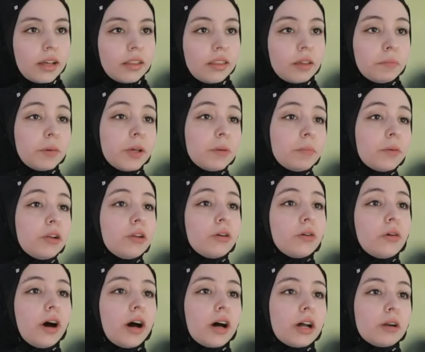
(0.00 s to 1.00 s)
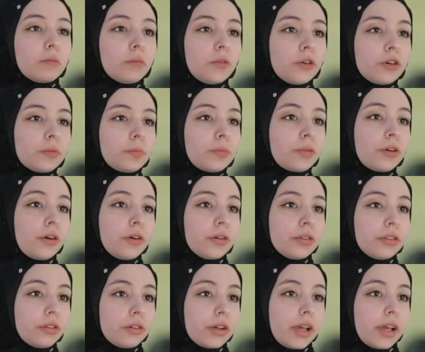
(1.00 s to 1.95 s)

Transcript: the people who are more prone to